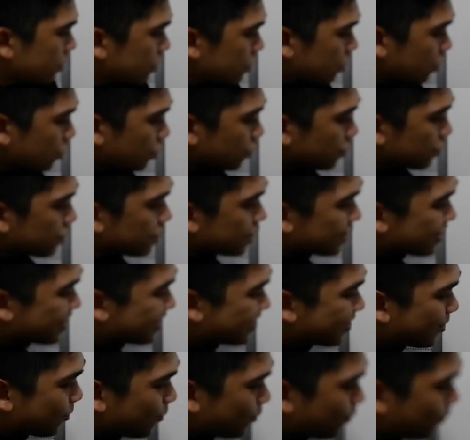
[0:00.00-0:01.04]
So
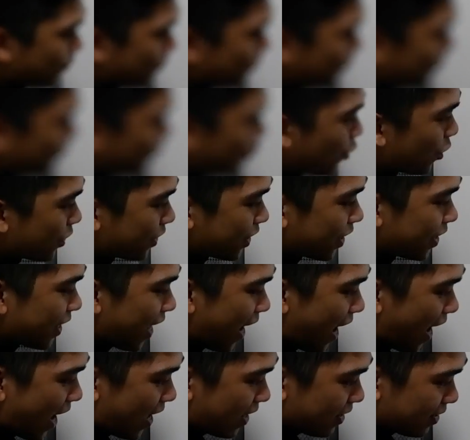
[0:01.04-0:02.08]

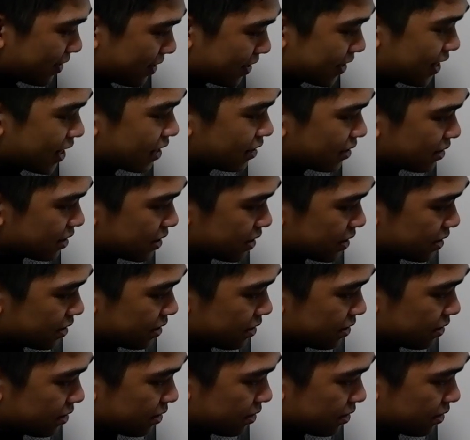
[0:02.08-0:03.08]
14 and 6